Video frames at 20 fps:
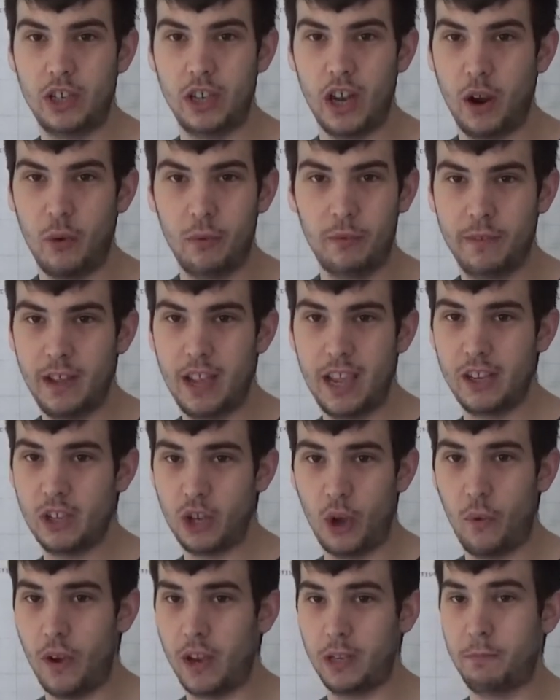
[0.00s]
You know, he's
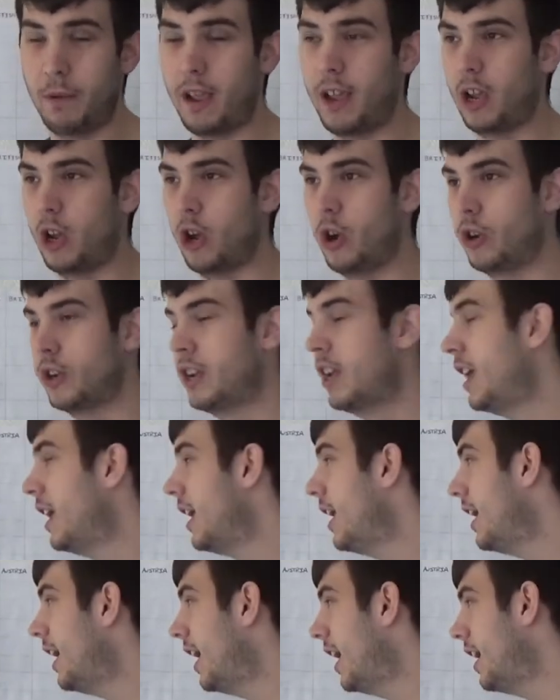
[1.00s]
always been good
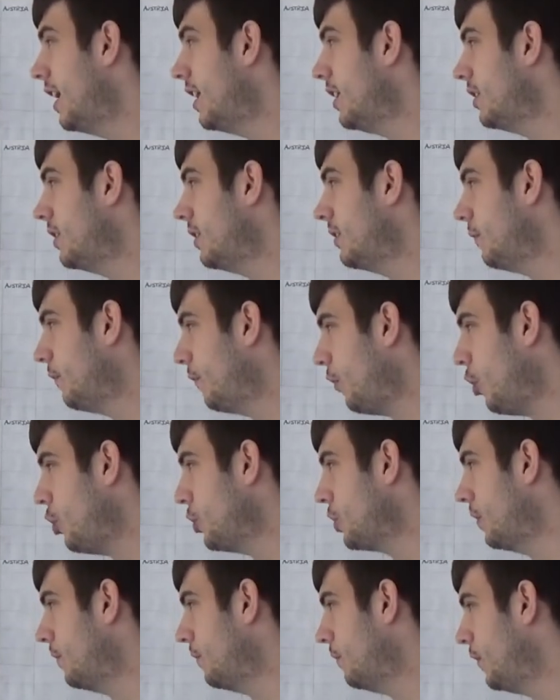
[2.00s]
and
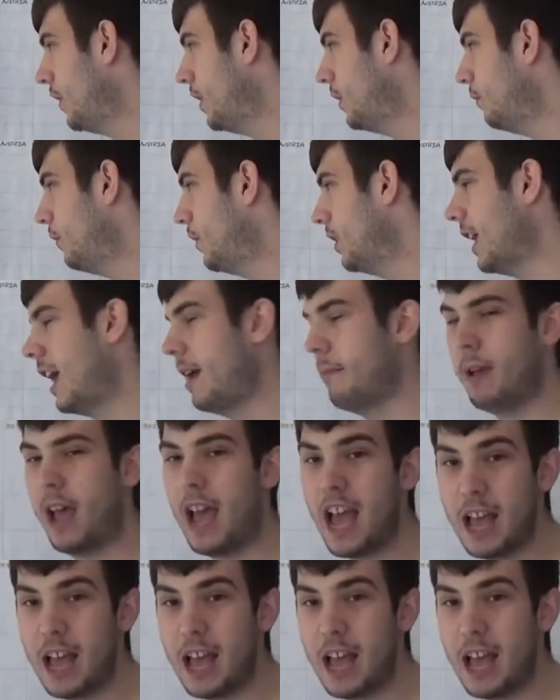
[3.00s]
fourth and fifth for them.